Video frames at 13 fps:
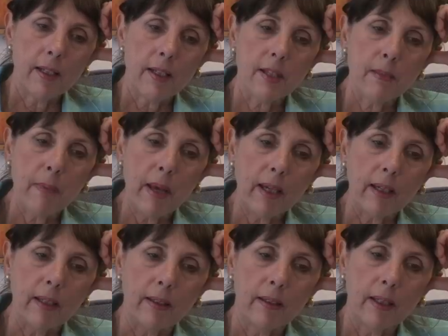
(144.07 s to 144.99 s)
This is
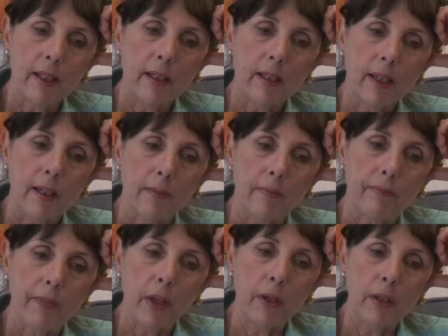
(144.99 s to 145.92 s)
back in
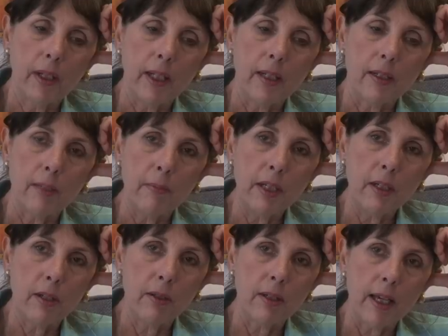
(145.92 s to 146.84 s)
the early to
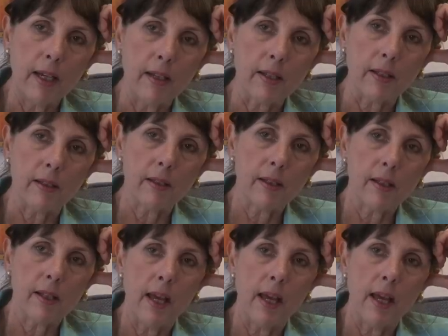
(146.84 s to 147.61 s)
mid 2000s,